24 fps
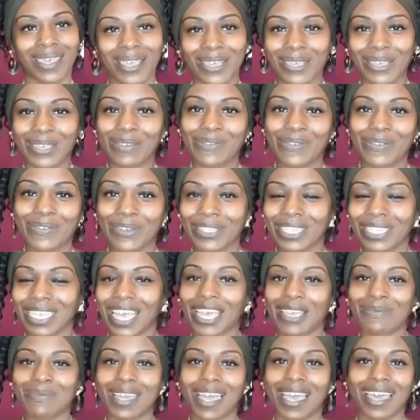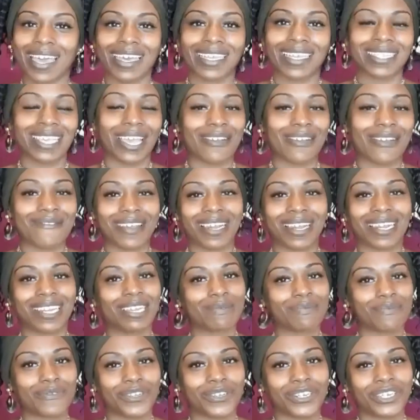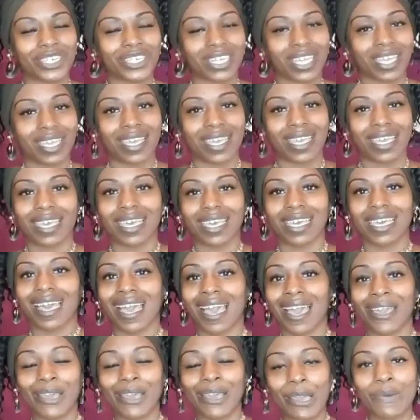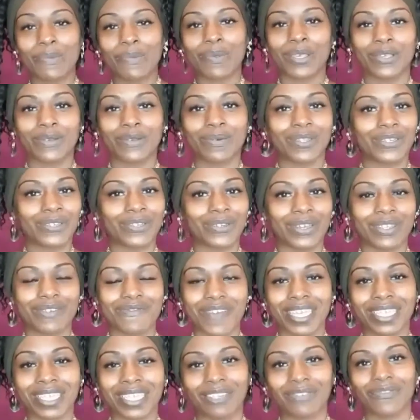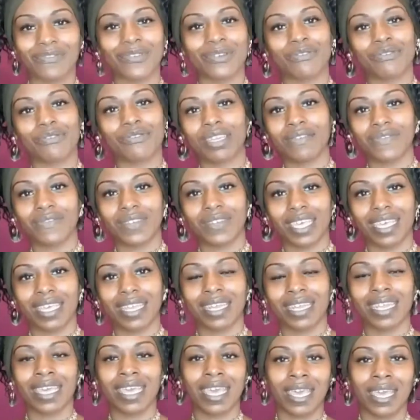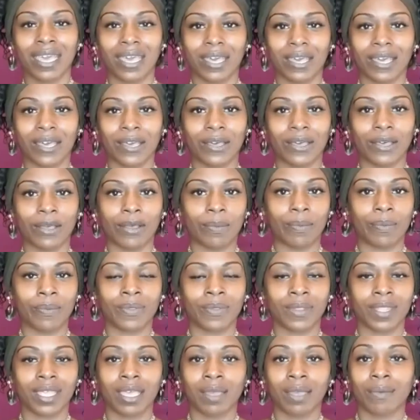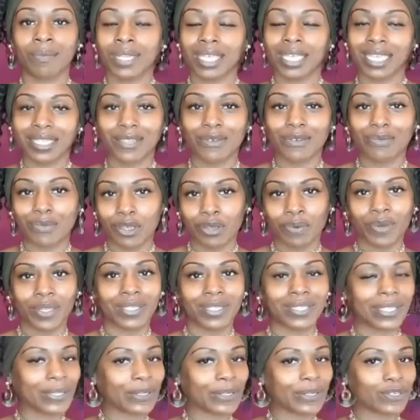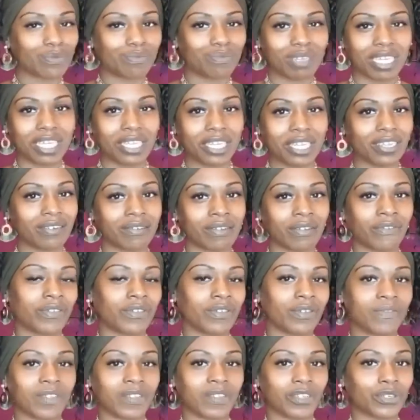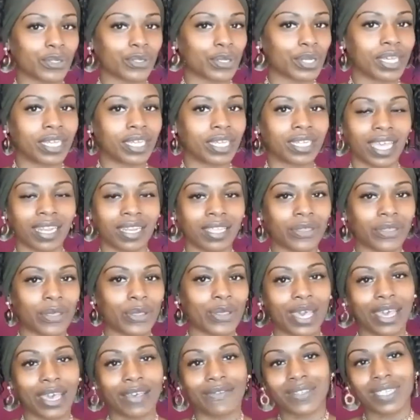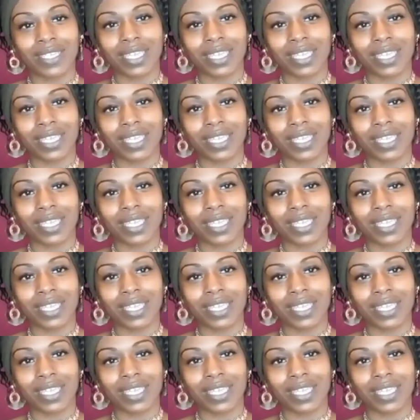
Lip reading: Thank you for your time, guys. I really appreciate it. I hope that you enjoy the rest of your evening. Please look me up on social media if you've enjoyed anything that